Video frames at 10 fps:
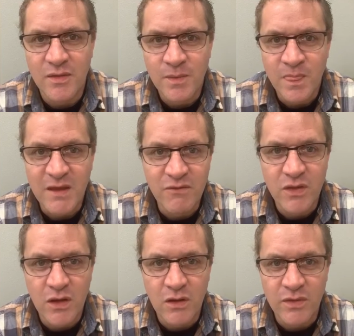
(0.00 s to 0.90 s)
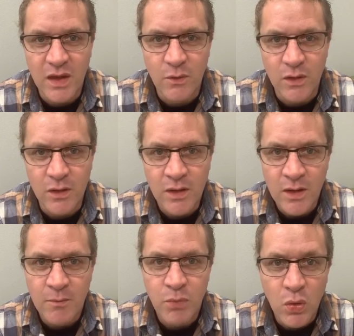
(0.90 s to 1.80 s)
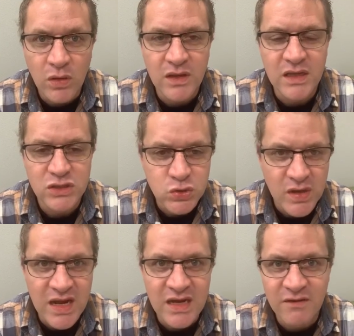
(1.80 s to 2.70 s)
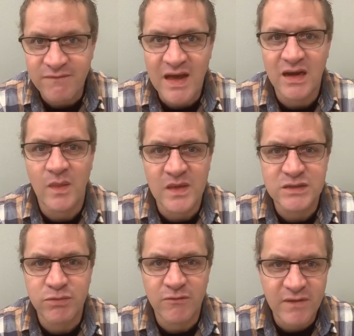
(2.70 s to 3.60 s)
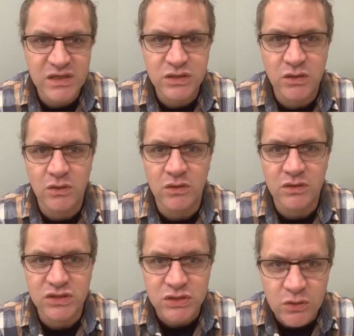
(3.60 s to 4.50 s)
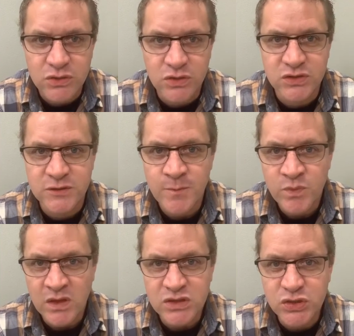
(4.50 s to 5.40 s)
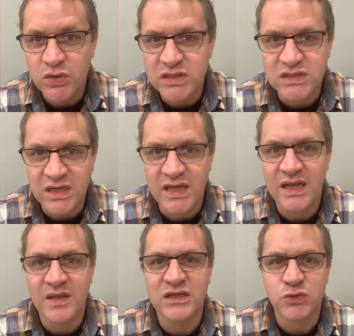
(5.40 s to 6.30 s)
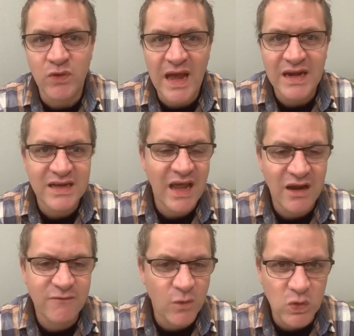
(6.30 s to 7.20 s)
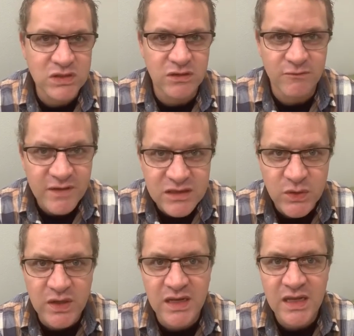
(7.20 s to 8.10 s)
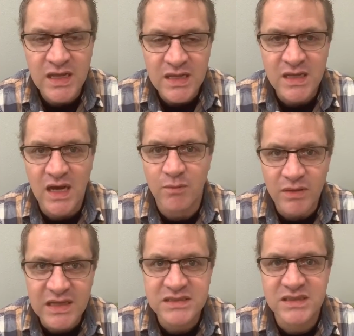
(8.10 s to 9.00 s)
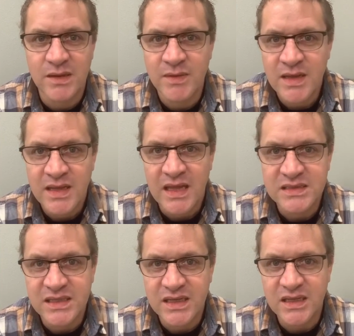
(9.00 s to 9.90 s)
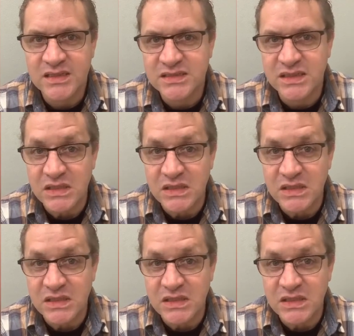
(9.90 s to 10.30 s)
even though they were poorly trained fighting these professional soldiers, Judas led this ragtag force to victory. God blessed them. Antiochus sent a